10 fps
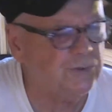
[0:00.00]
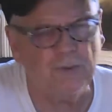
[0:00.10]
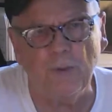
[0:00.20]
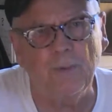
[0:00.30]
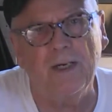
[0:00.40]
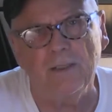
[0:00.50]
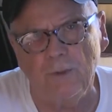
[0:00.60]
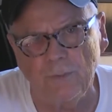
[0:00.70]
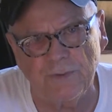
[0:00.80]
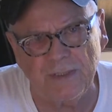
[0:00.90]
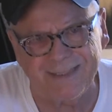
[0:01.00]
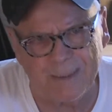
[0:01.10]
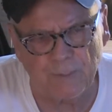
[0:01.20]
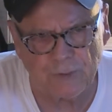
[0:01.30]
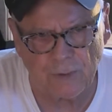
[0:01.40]
show you how to use these
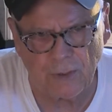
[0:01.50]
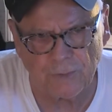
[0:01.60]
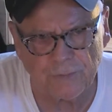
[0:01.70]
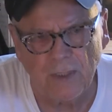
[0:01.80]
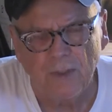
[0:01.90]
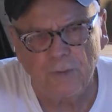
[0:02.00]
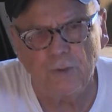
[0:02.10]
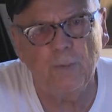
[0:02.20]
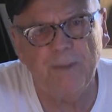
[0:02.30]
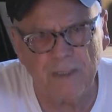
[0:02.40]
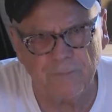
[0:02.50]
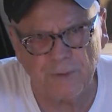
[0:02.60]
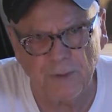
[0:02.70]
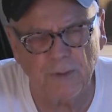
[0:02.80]
Ebersols to your benefit.